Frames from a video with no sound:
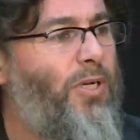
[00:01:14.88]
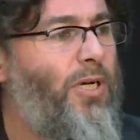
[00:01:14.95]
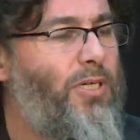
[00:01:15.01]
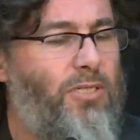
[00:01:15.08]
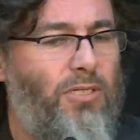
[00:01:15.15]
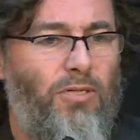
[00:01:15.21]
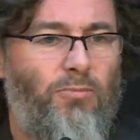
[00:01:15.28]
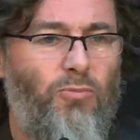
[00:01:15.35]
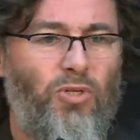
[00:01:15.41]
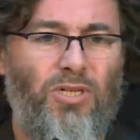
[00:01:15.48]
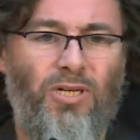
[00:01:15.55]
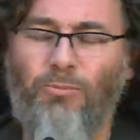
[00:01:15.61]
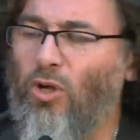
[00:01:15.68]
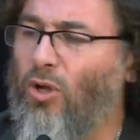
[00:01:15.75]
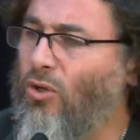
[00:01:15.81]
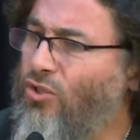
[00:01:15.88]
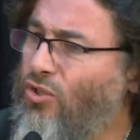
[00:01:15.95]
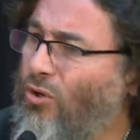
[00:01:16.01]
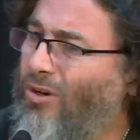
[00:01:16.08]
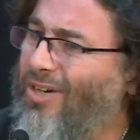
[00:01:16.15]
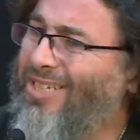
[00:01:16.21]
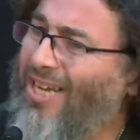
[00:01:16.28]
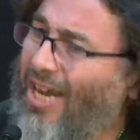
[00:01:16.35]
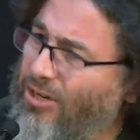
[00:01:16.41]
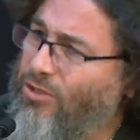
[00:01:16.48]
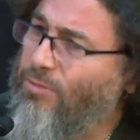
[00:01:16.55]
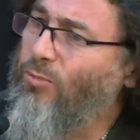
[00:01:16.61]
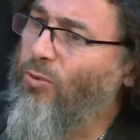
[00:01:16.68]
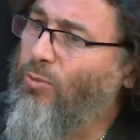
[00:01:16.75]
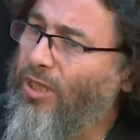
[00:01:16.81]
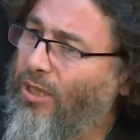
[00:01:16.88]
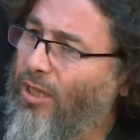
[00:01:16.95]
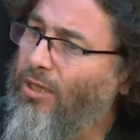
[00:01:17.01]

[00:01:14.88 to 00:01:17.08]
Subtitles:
to listen to music? Because your attachment with